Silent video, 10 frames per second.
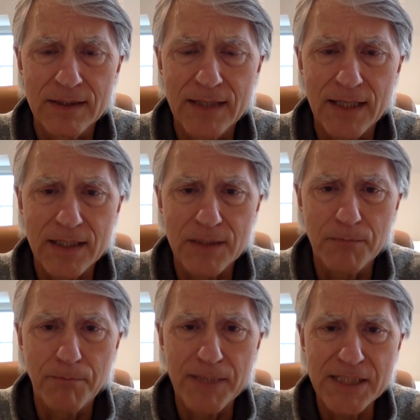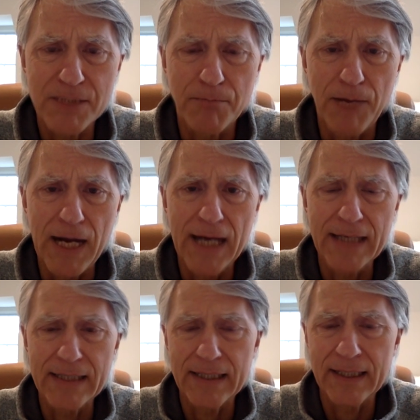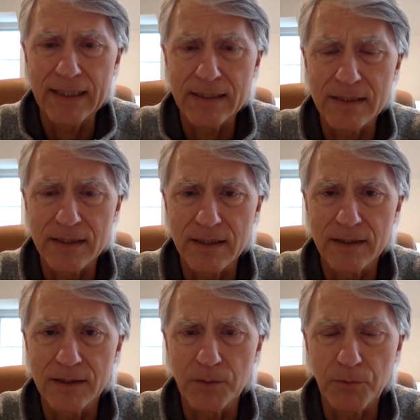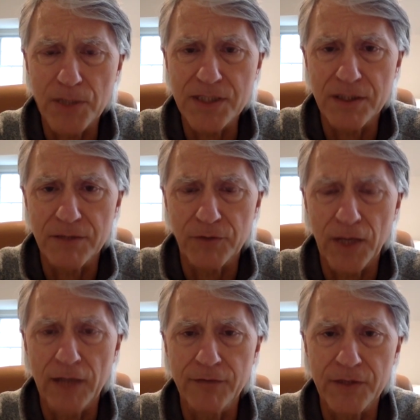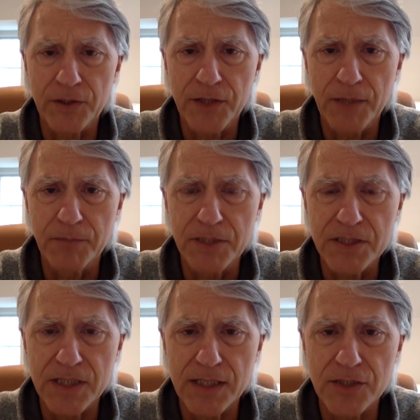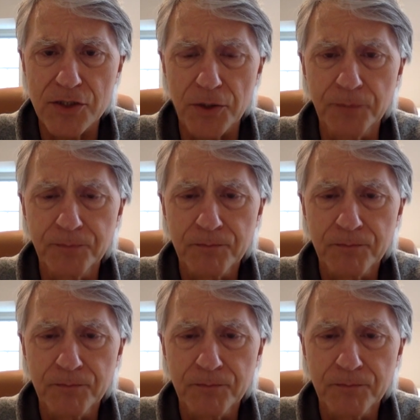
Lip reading: that Best Buy and their president for healthcare, Deb DiSanzo,